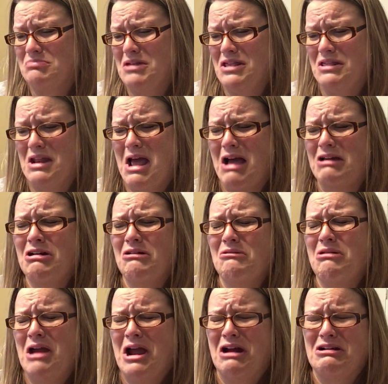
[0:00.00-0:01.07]
me that I
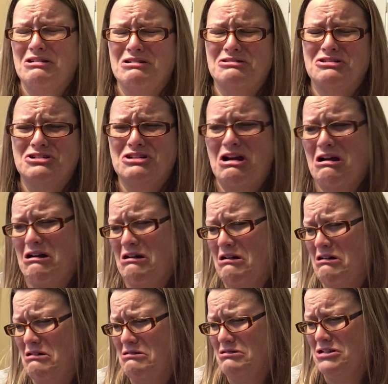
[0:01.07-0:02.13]
could wear your
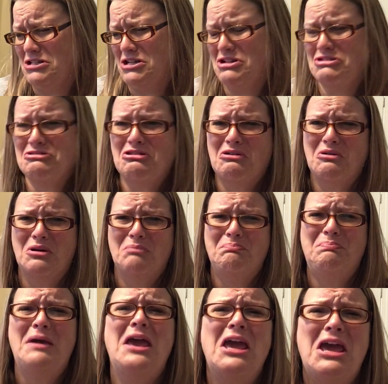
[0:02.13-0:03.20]
shirt. You're a
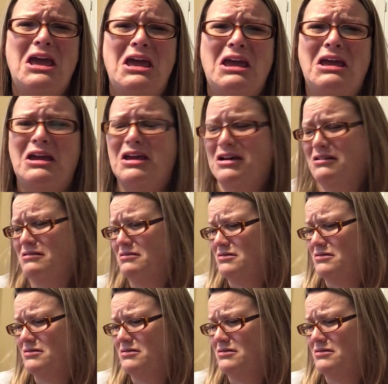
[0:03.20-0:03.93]
pig."